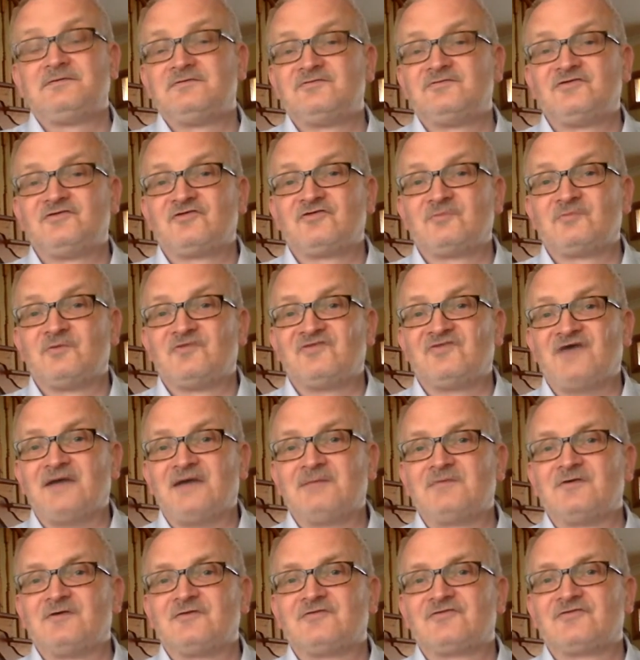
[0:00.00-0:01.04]
Just with
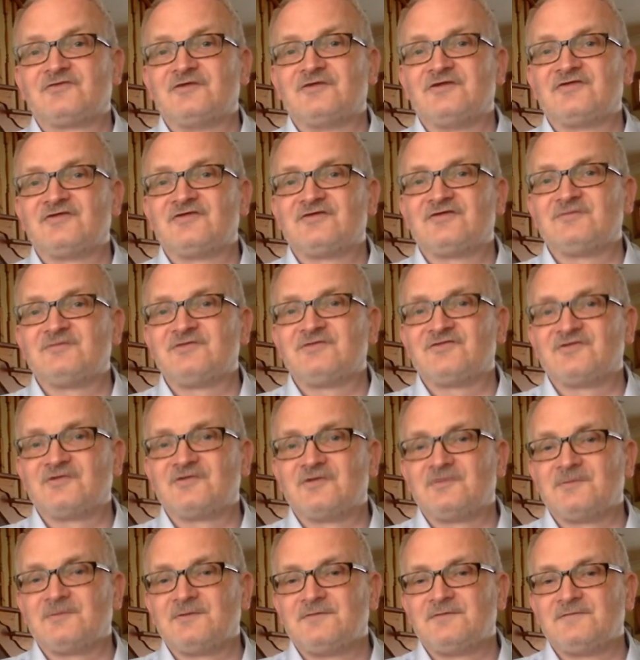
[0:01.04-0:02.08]
time constraints, I've missed a
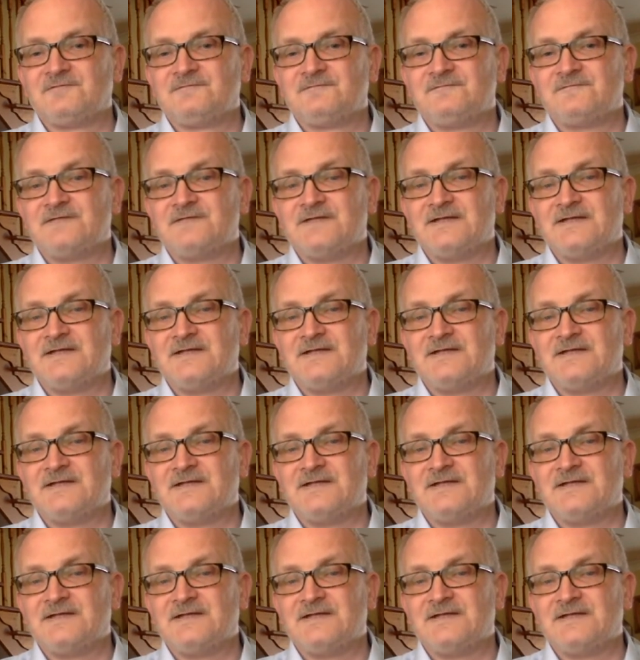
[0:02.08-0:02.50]
couple of